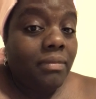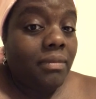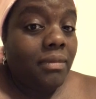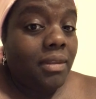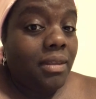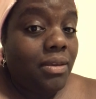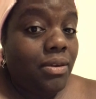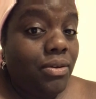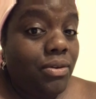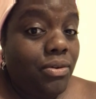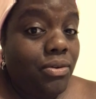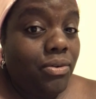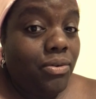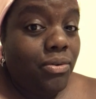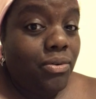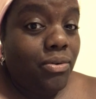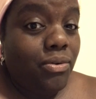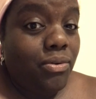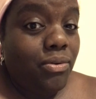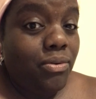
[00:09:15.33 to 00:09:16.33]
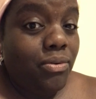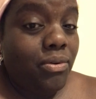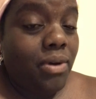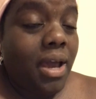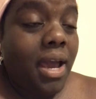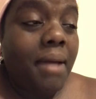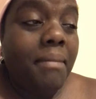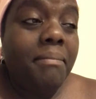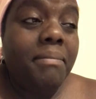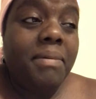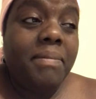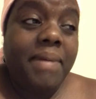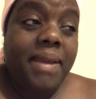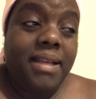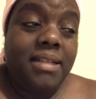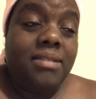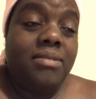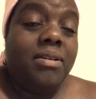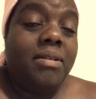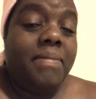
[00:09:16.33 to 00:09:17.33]
I'm going to be
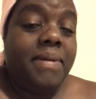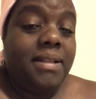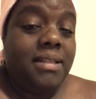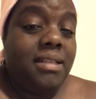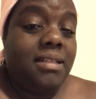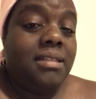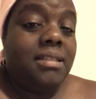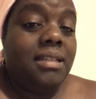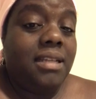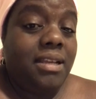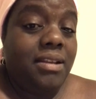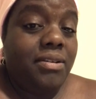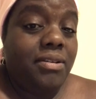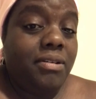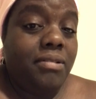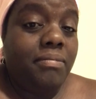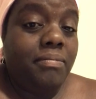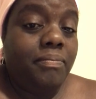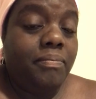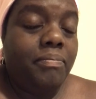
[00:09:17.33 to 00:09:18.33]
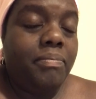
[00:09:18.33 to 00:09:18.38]
back to talk about this later,